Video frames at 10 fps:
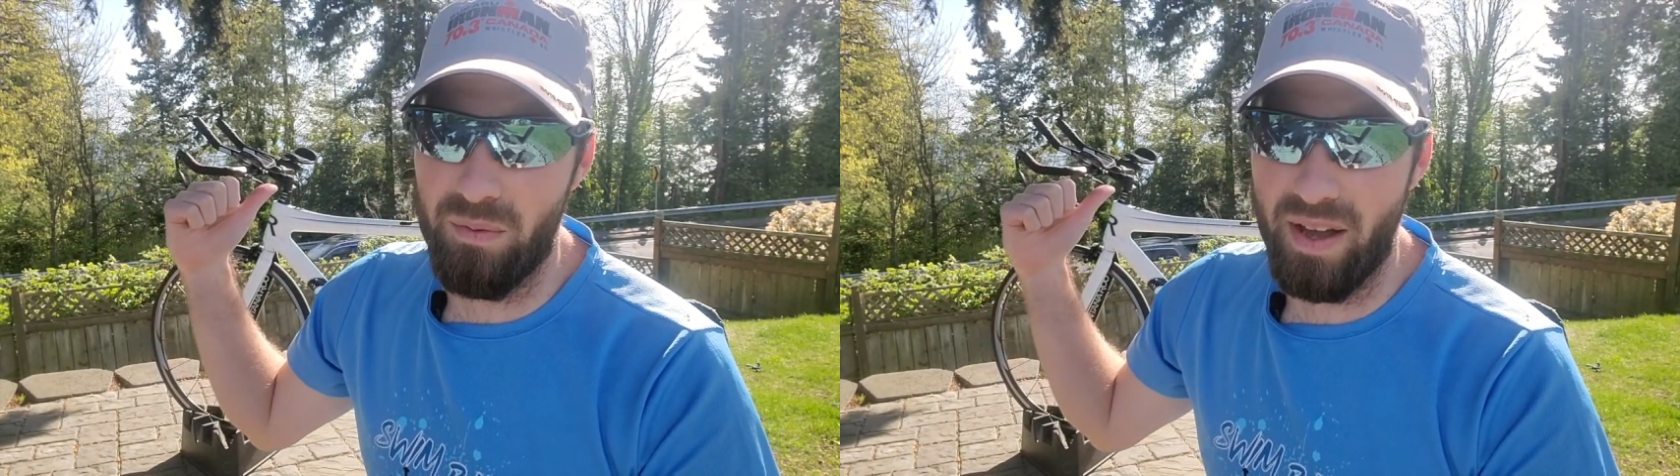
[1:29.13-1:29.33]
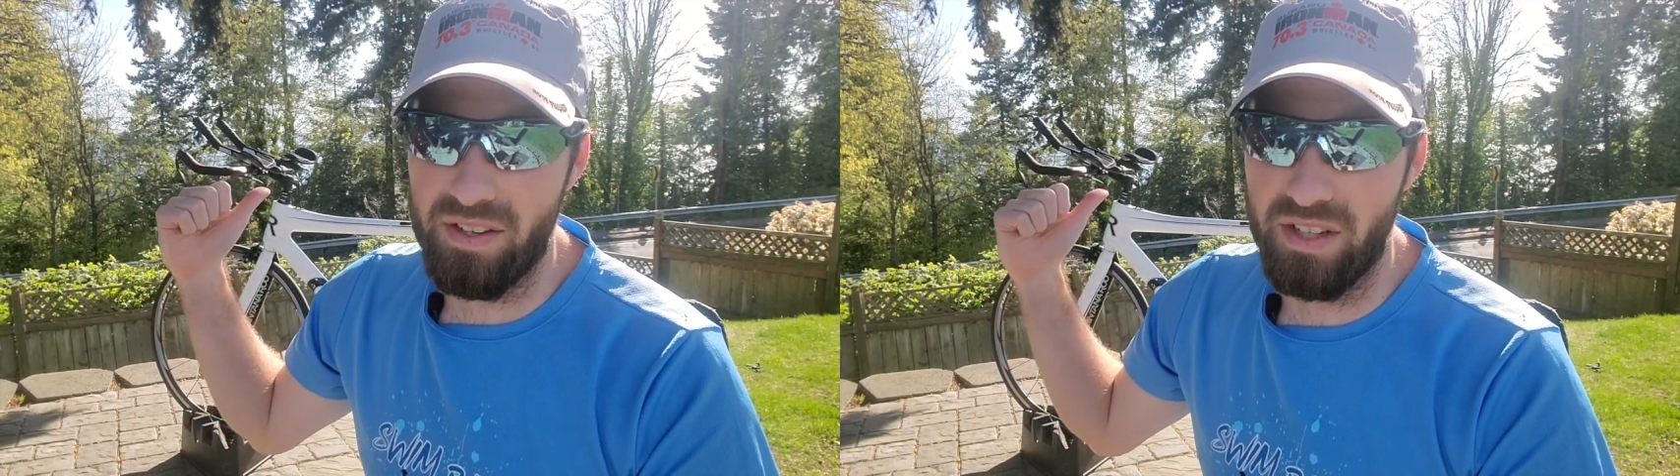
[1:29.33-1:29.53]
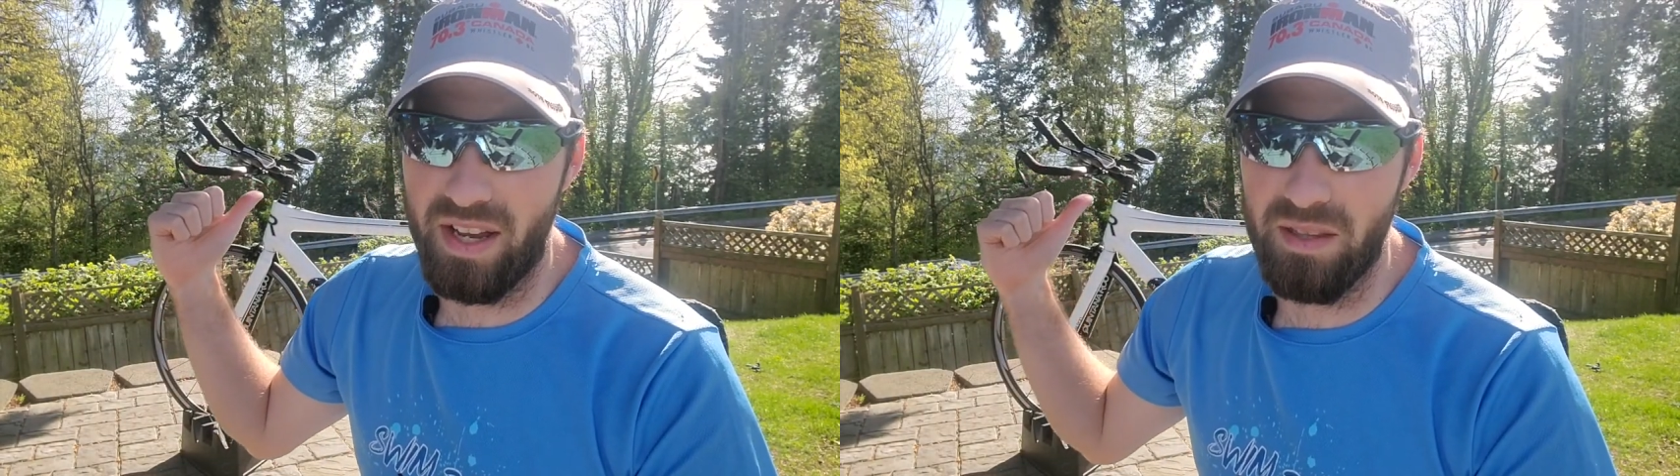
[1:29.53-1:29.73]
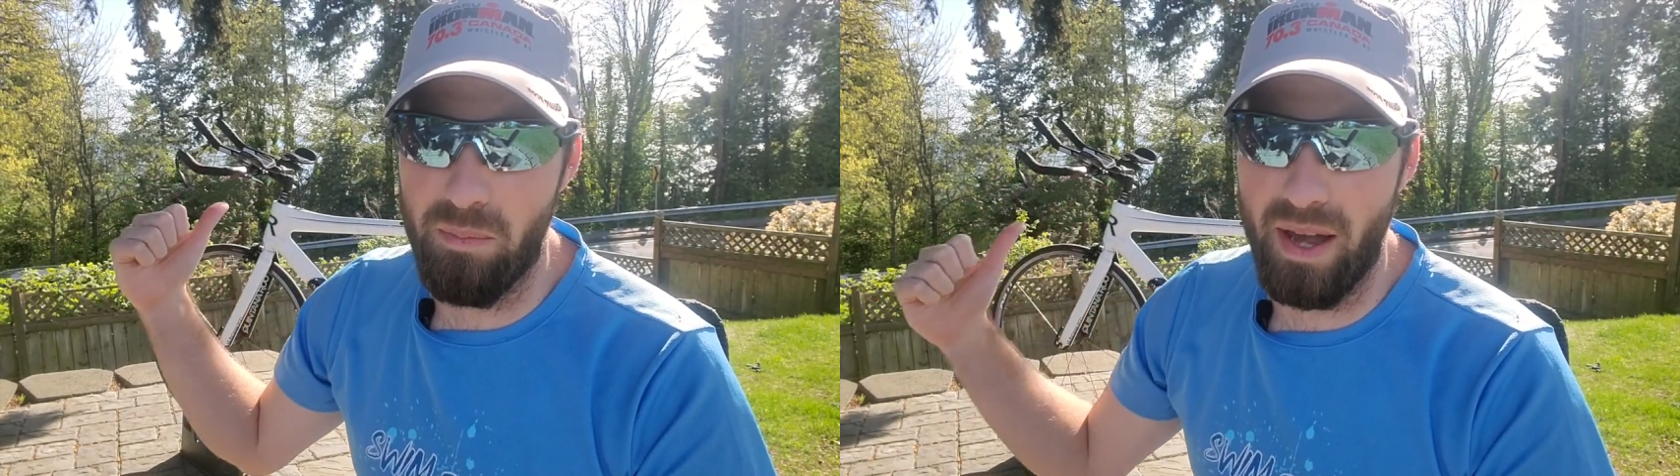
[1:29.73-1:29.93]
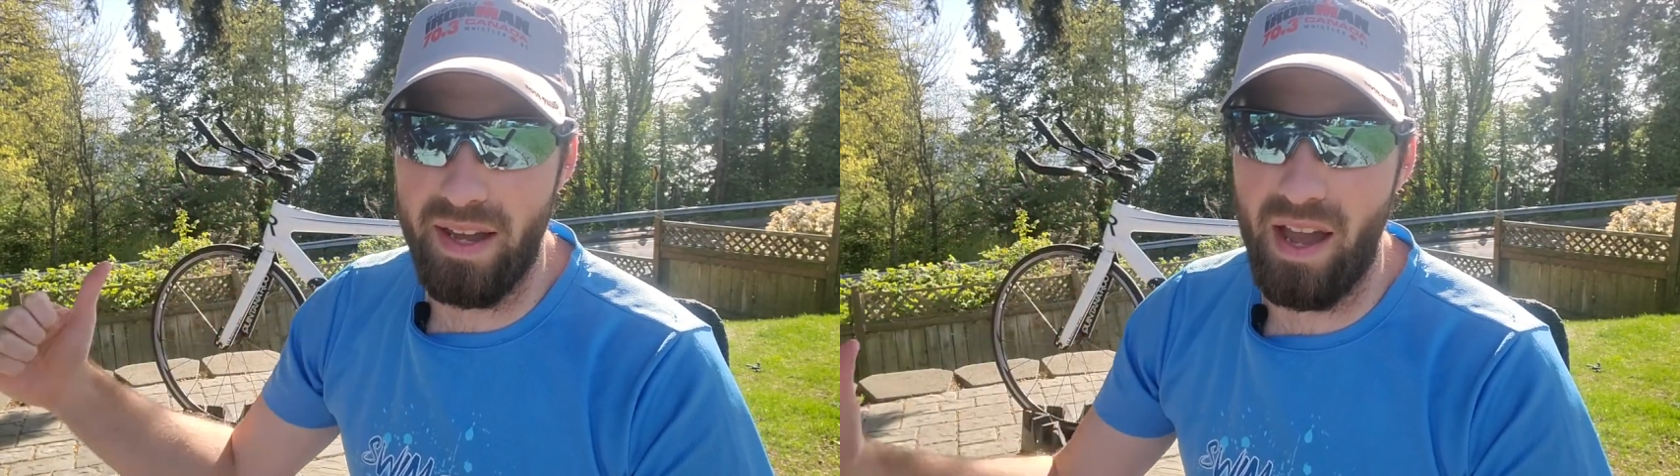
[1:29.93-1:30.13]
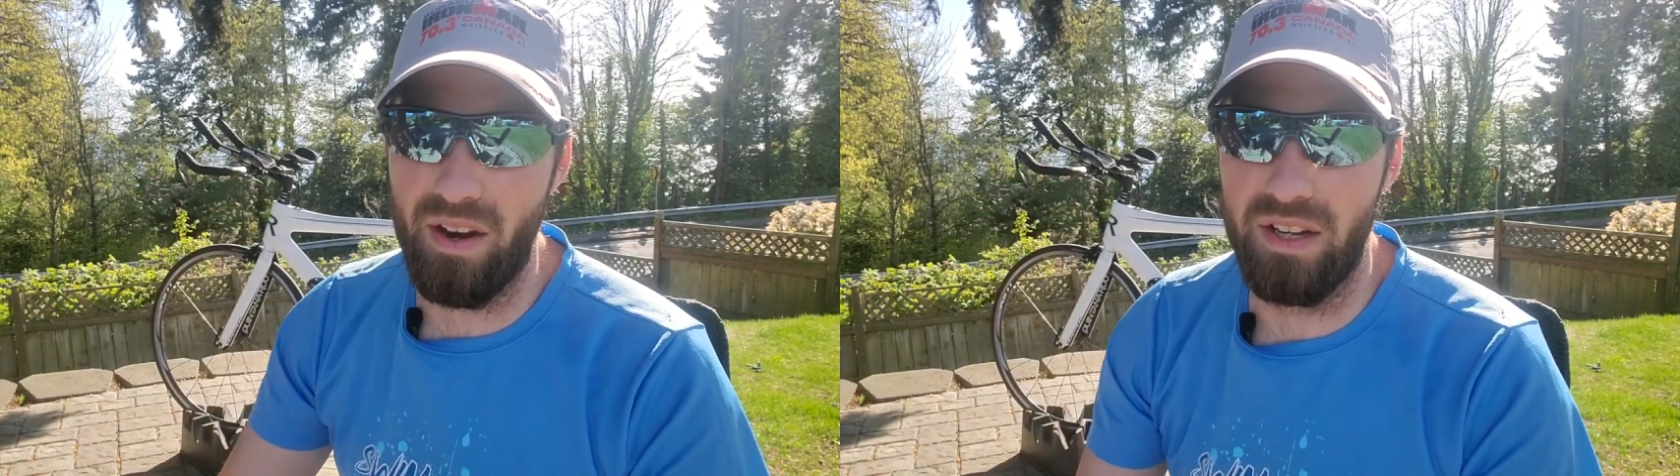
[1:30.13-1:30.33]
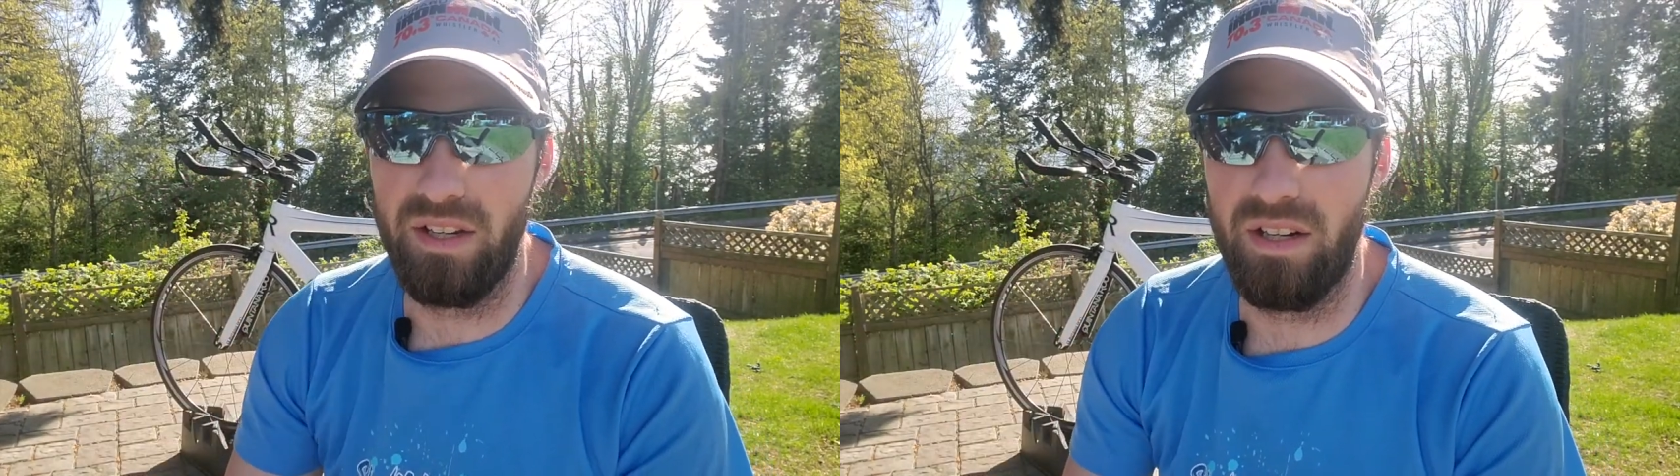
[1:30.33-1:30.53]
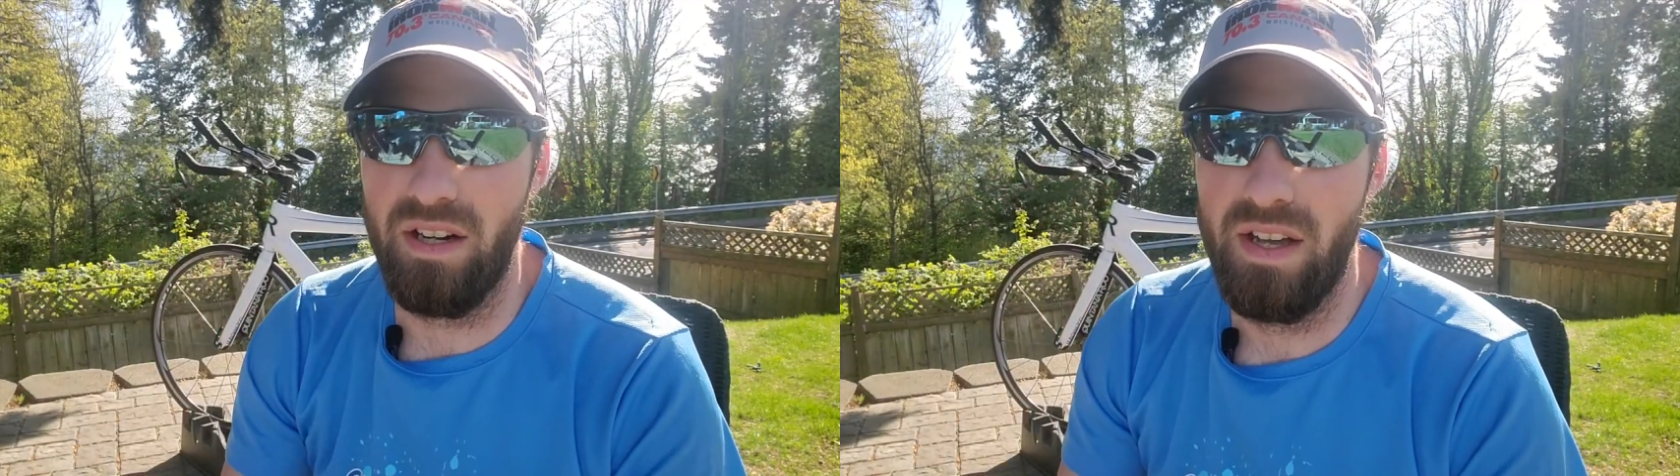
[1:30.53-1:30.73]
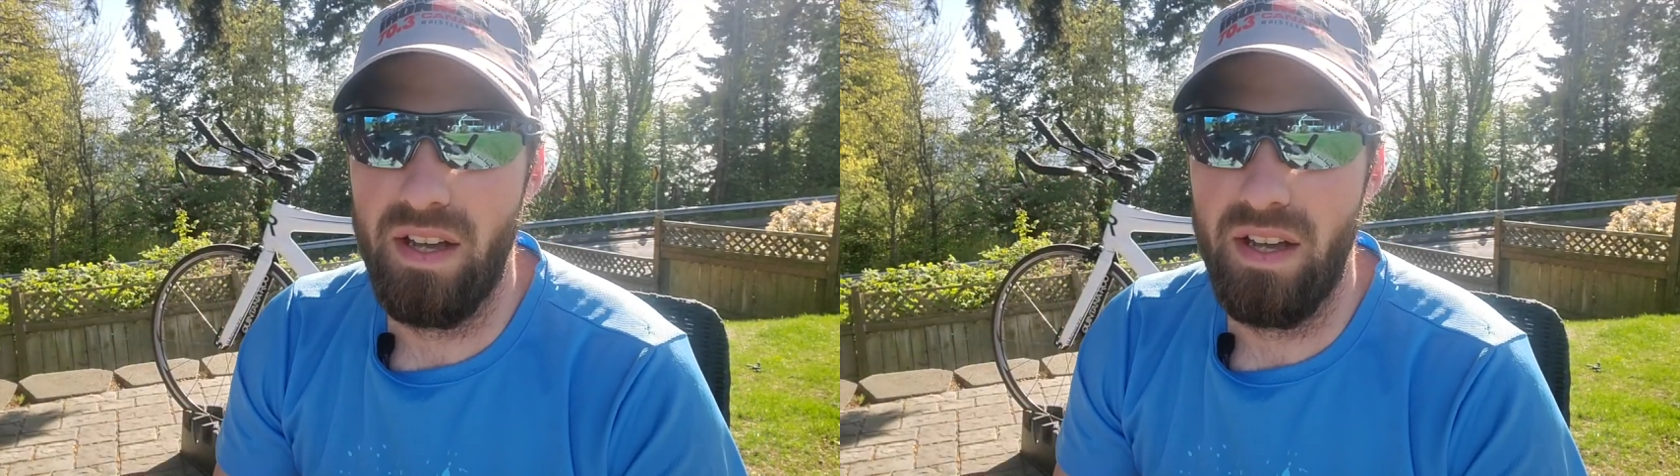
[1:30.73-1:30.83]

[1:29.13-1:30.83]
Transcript: We've actually got the bike out here.